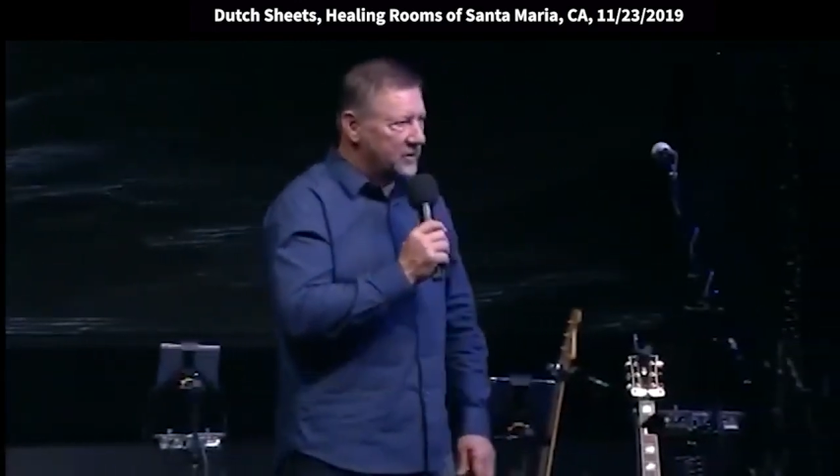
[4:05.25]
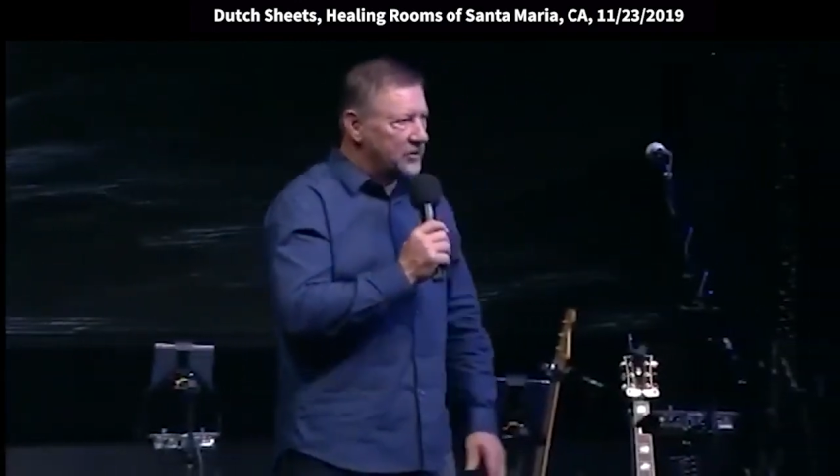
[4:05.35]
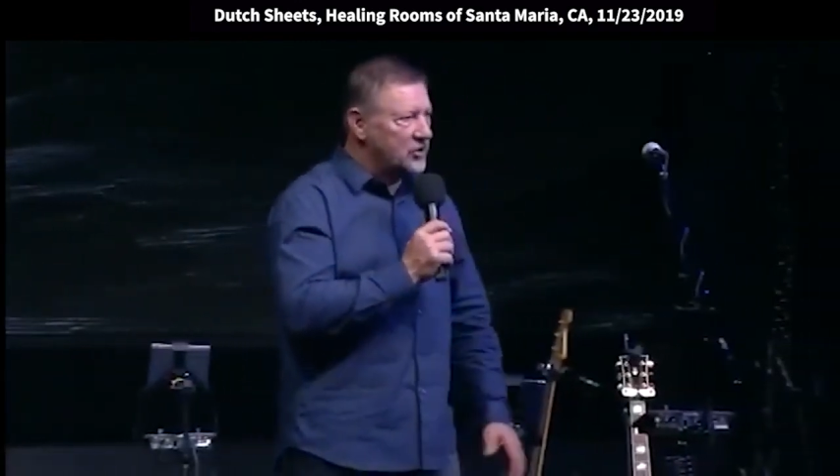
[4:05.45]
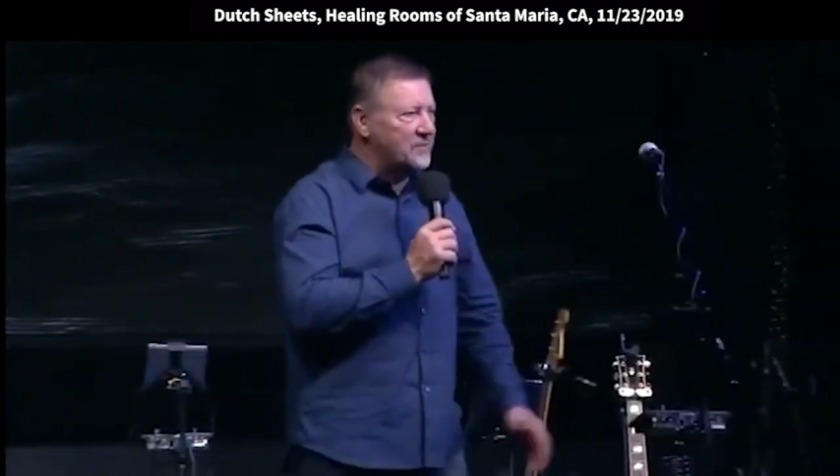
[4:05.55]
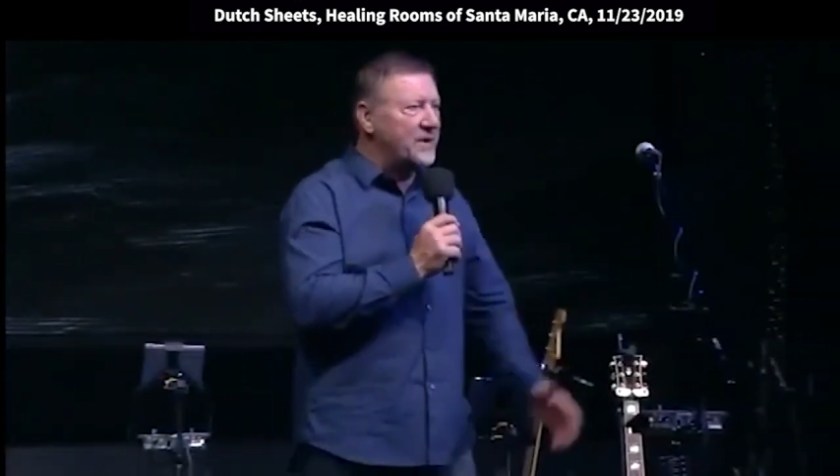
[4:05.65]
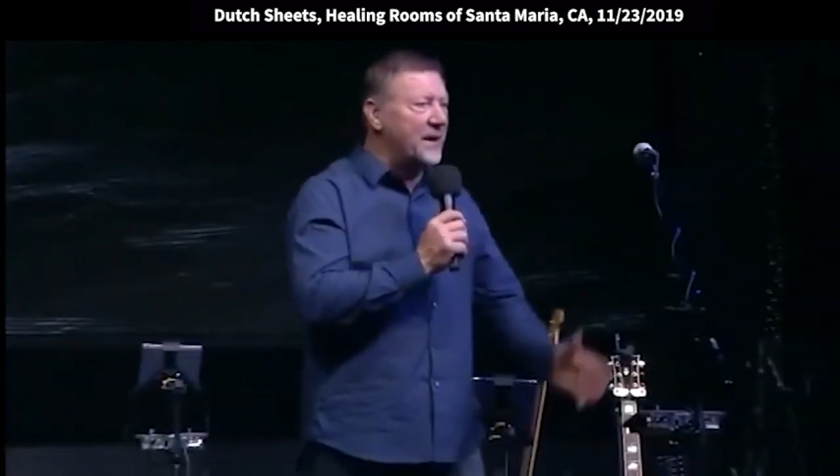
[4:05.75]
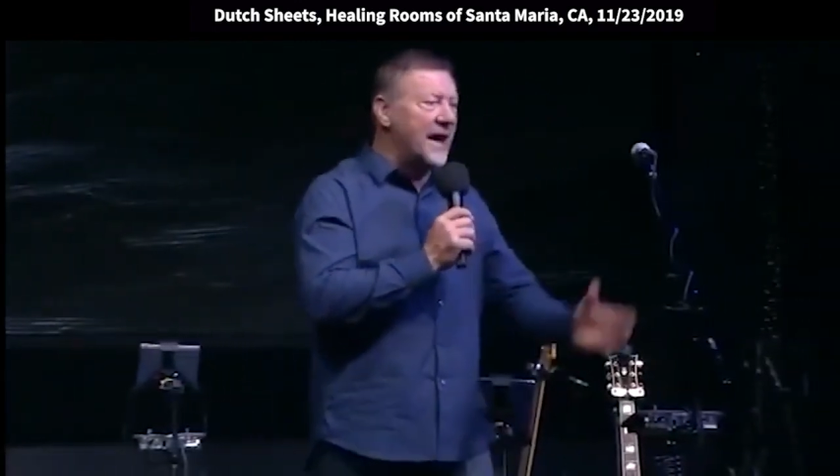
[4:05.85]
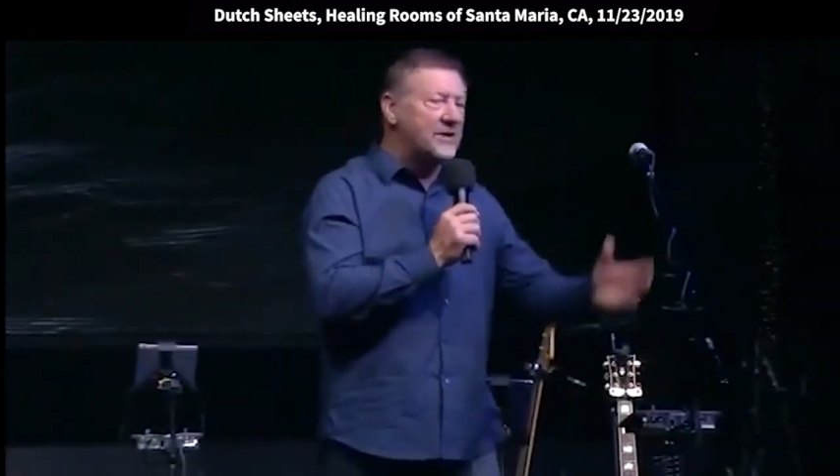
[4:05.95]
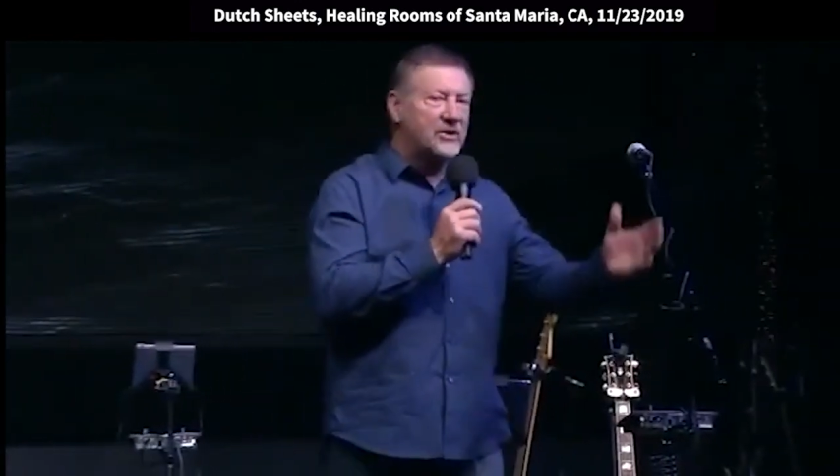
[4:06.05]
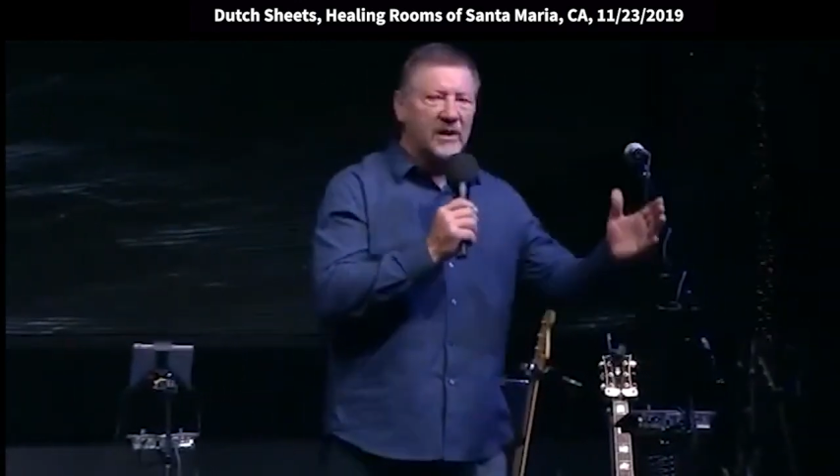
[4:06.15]
You should be
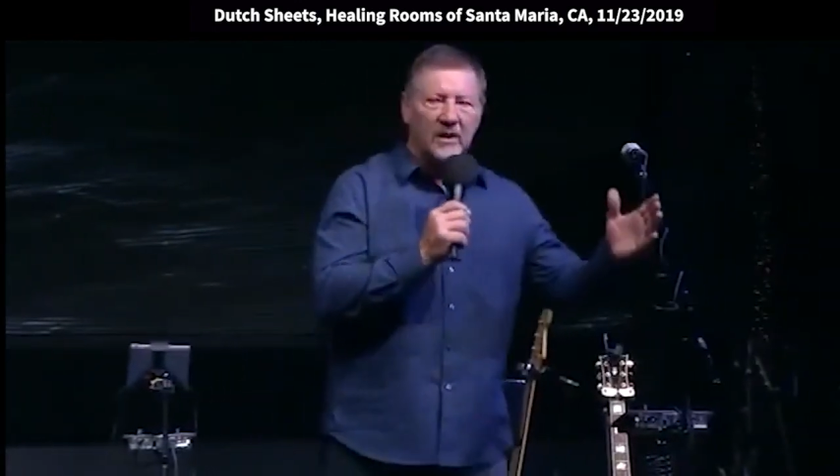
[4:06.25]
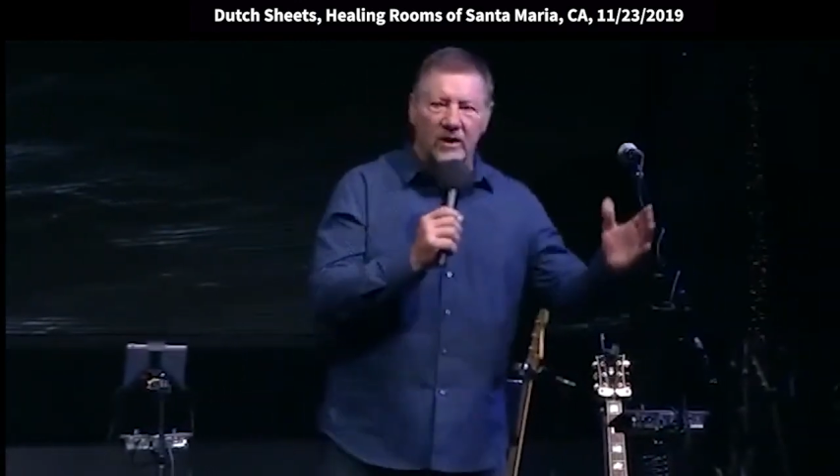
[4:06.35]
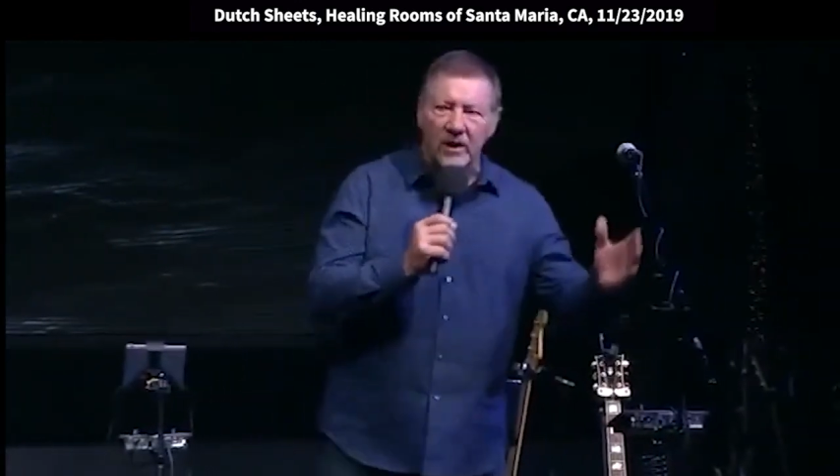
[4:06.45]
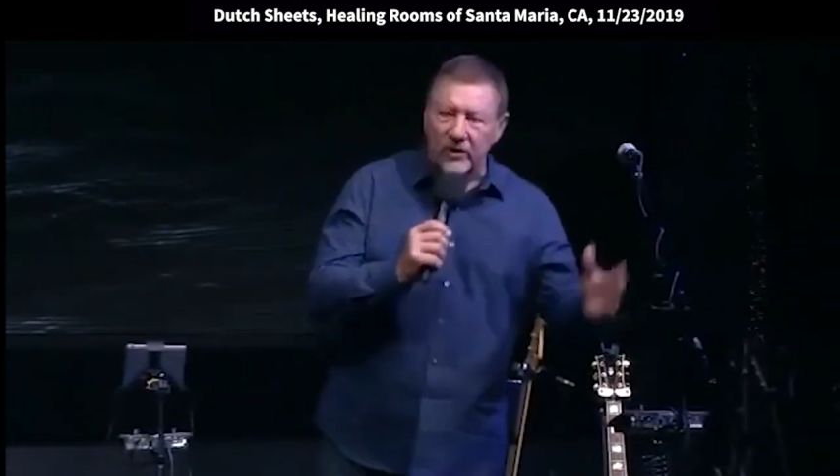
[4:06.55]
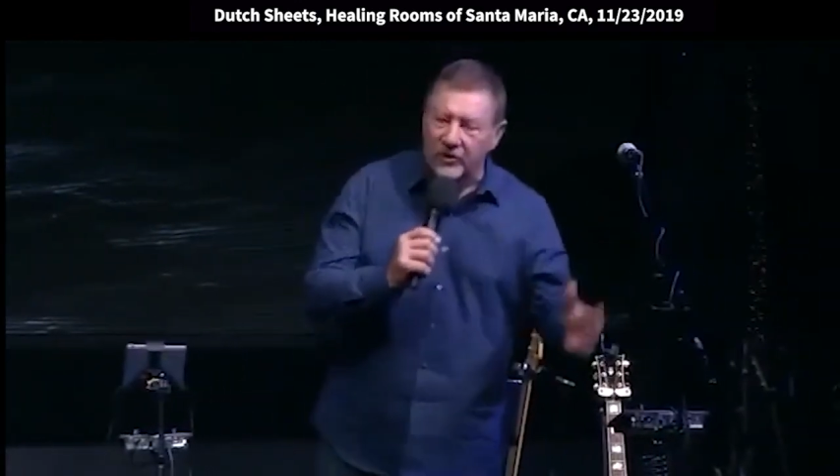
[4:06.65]
dancing, and